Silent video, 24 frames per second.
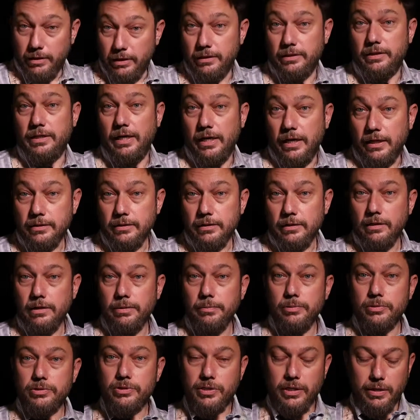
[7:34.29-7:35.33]
in the other
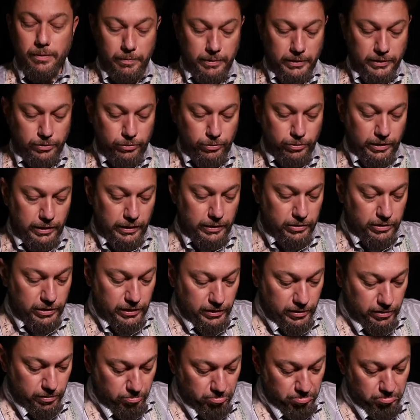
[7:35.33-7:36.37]
Lumix cameras you can
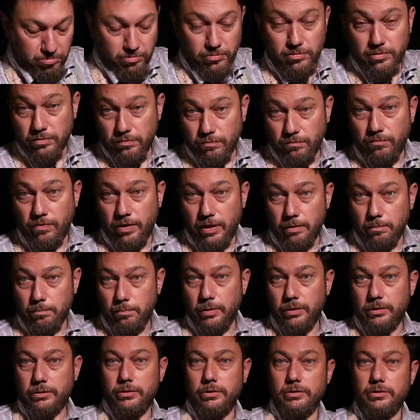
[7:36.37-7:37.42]
just one
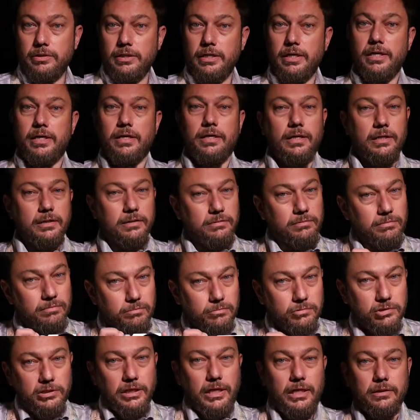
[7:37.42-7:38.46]
button there and
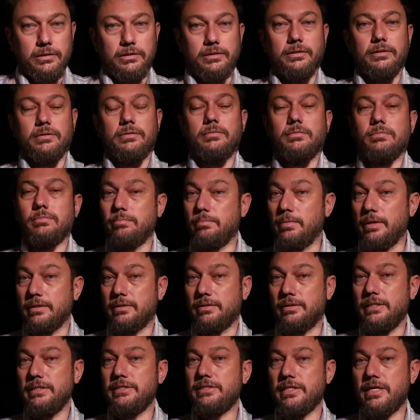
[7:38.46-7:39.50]
chat.
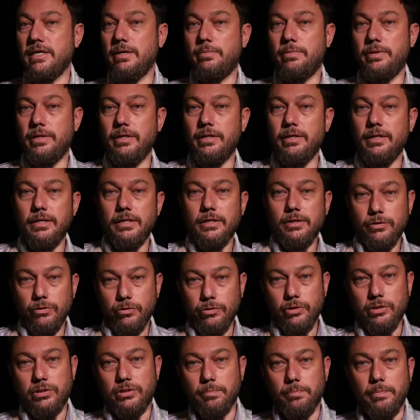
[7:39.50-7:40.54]
But this camera
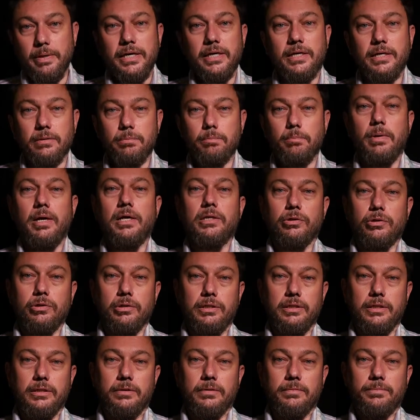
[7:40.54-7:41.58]
you need to make it
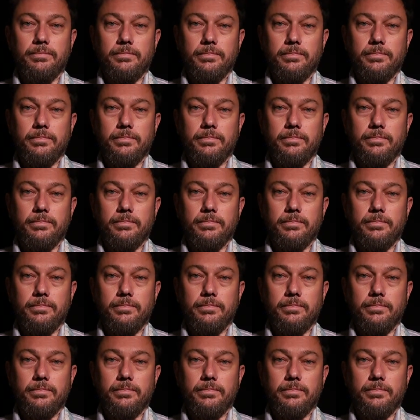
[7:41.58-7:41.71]
manually.